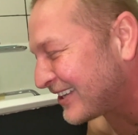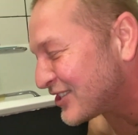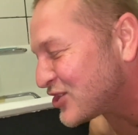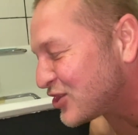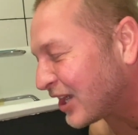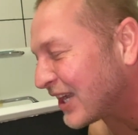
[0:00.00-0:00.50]

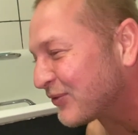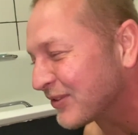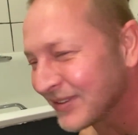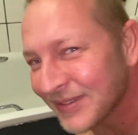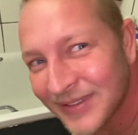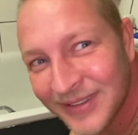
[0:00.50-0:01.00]
No
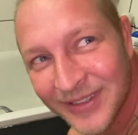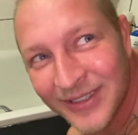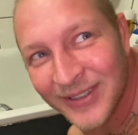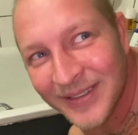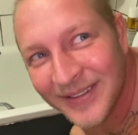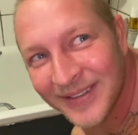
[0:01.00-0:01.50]
way.
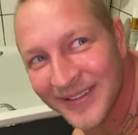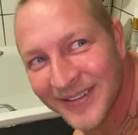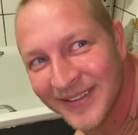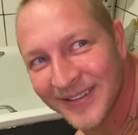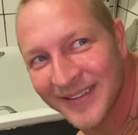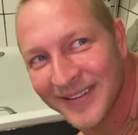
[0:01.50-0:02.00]
You're just
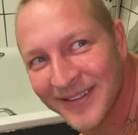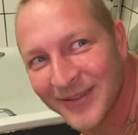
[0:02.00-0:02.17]
doing that.